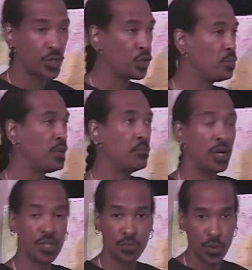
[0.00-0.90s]
it could be
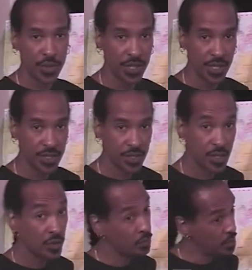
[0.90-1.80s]
much more than this,
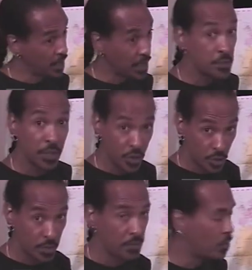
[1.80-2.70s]
could be less, but it
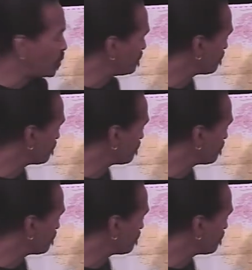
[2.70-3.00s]
could be more,